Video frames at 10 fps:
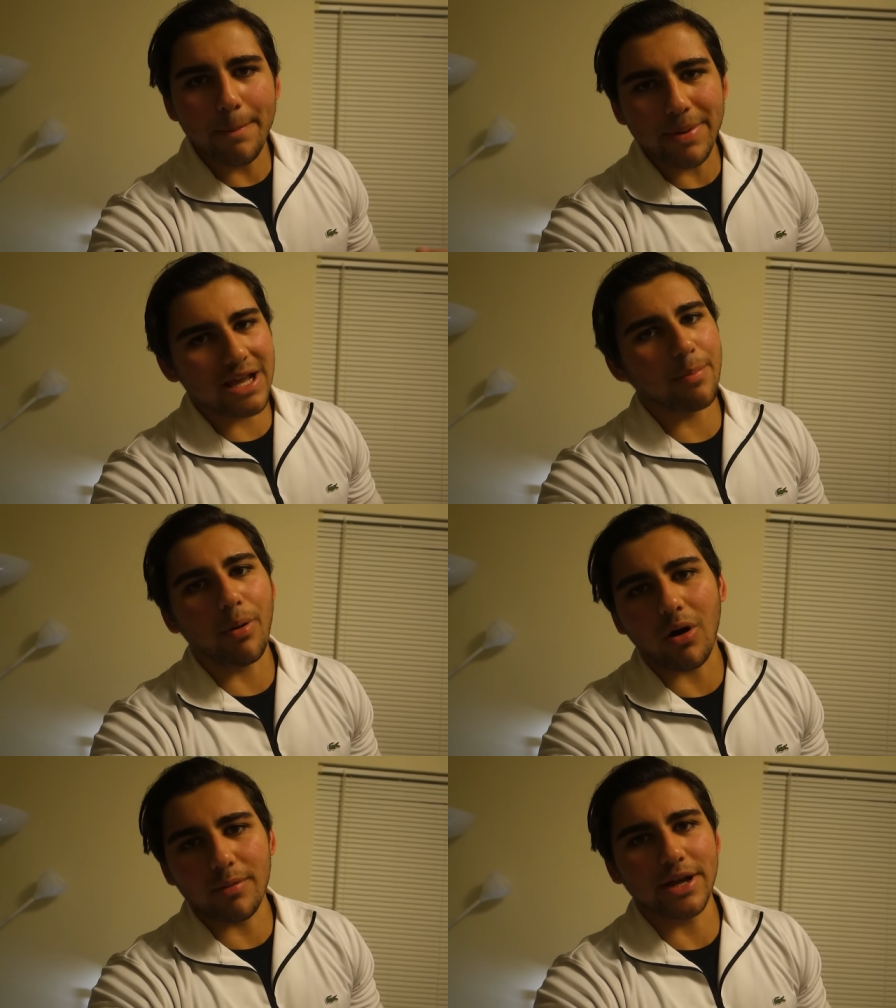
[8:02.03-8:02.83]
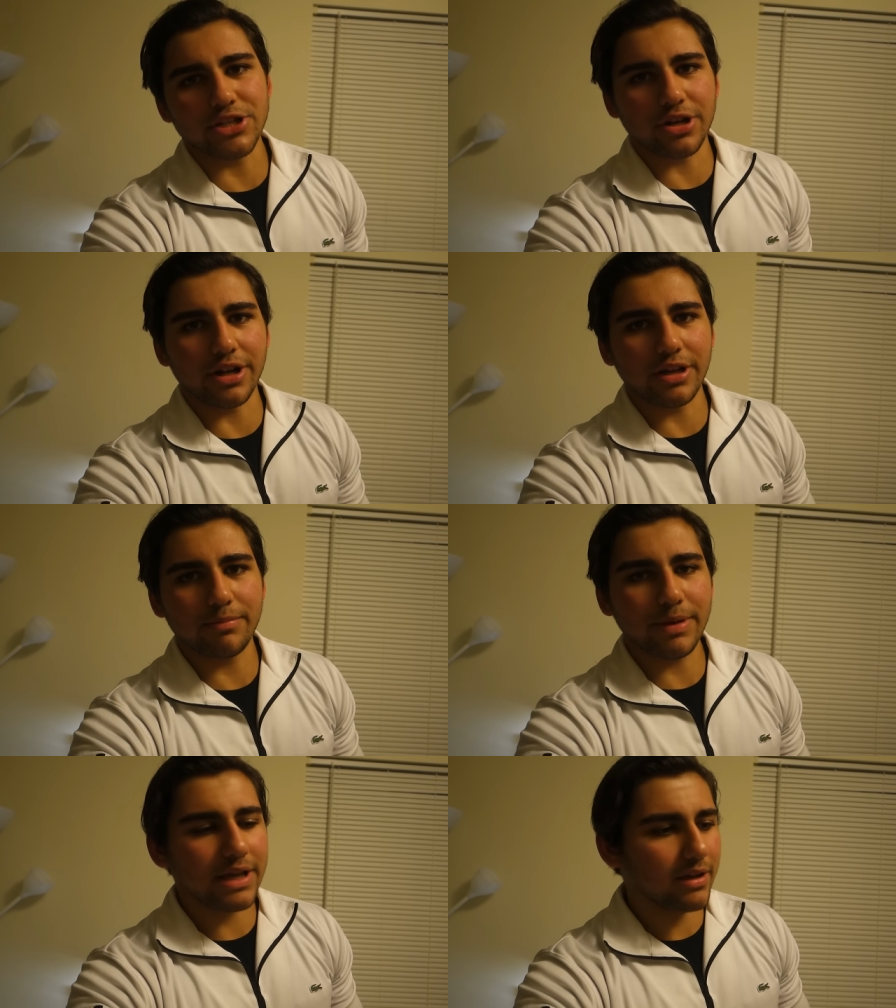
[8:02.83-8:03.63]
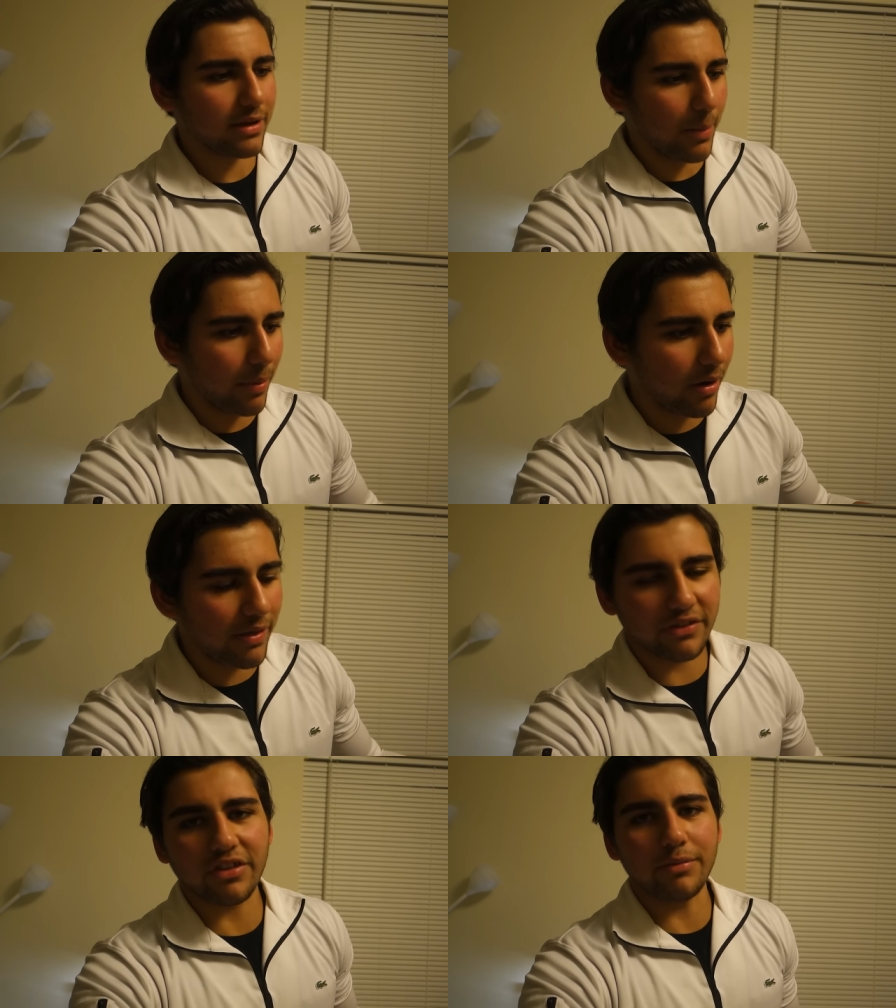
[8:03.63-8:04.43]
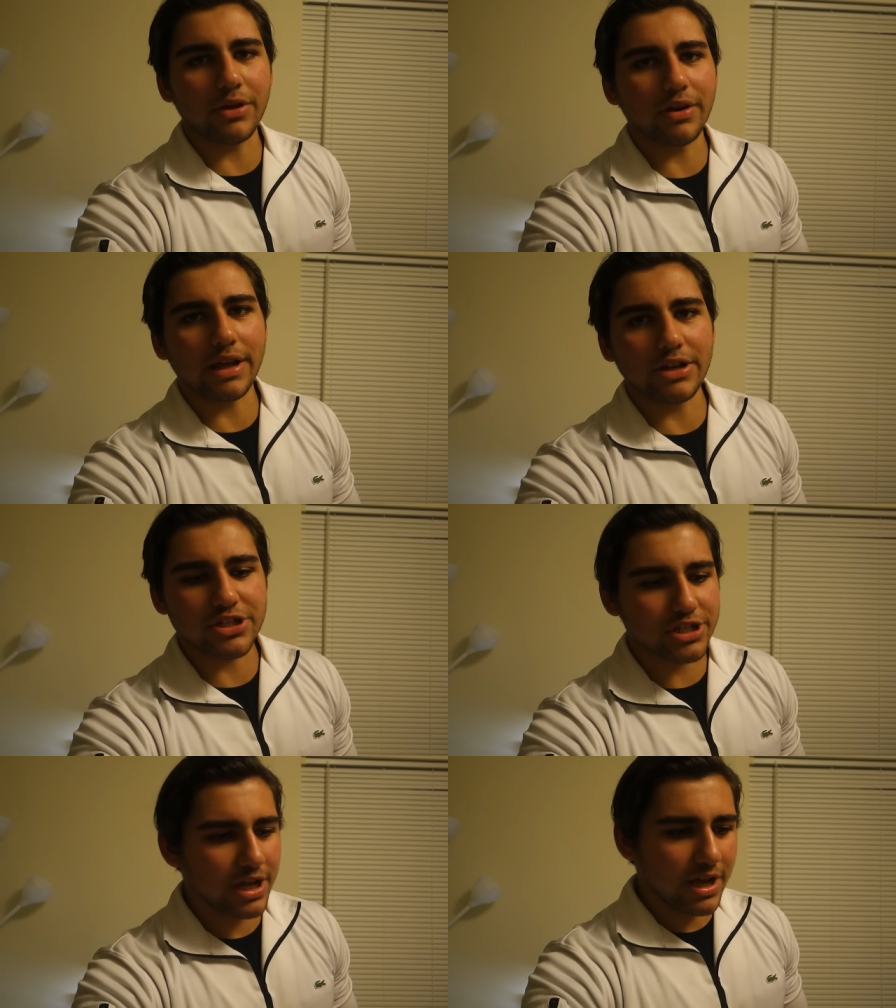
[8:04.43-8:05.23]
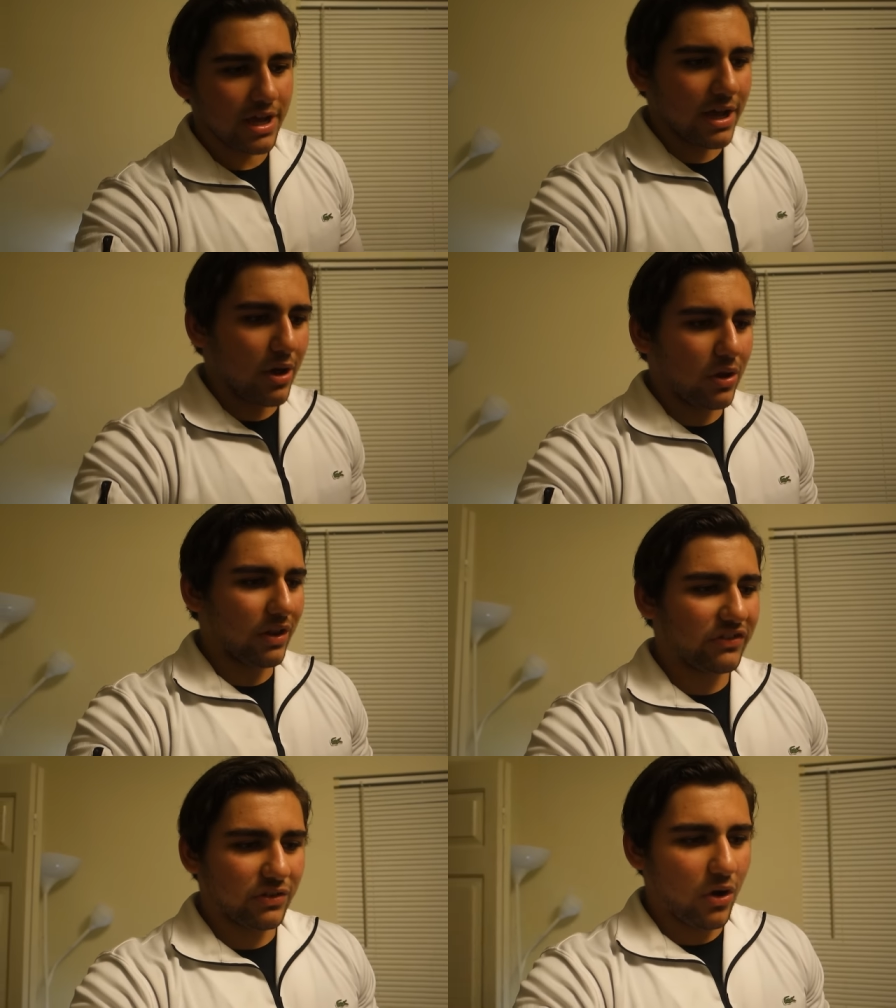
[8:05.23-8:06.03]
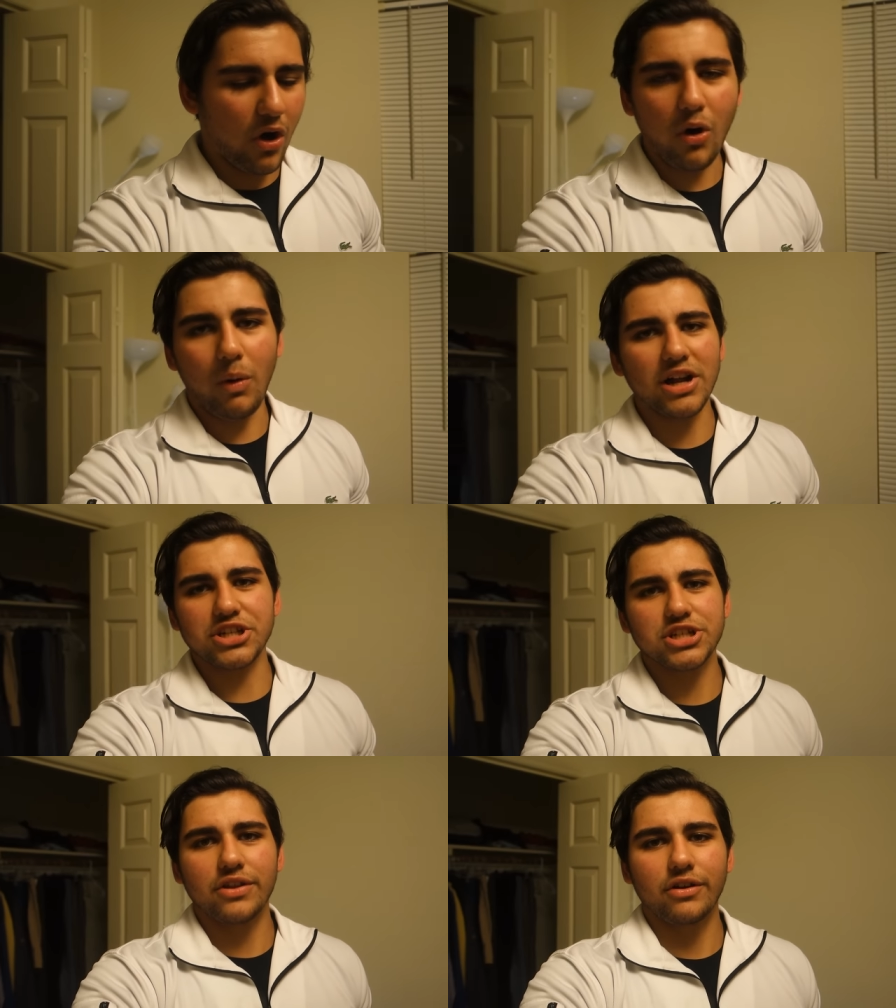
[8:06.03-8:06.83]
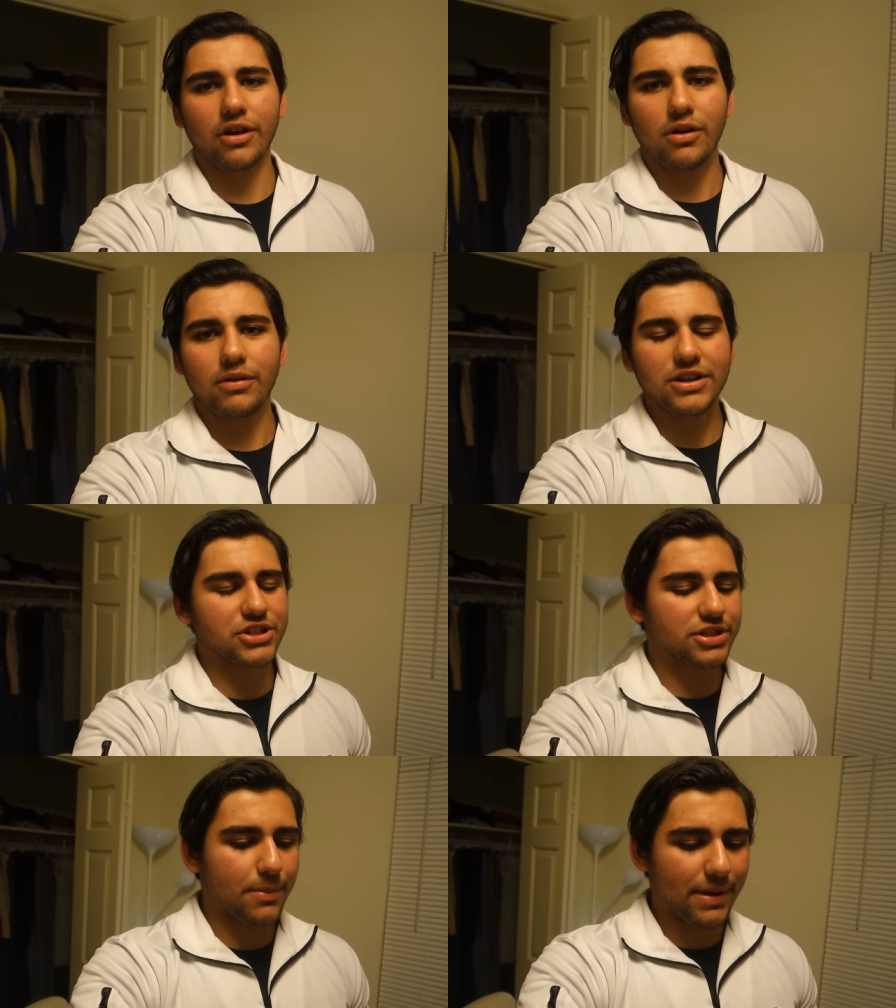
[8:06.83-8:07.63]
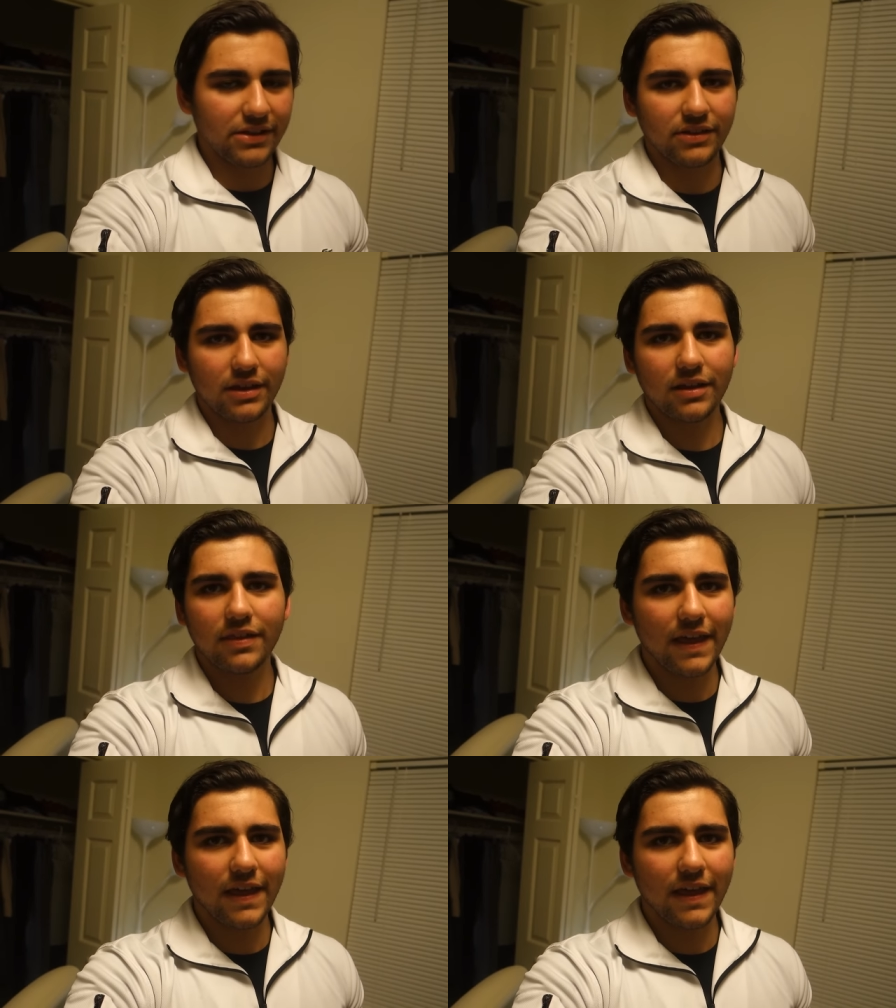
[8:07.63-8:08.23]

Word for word: being a part of my journey, being a part of this community, and just let's all watch each other grow. Just amazing.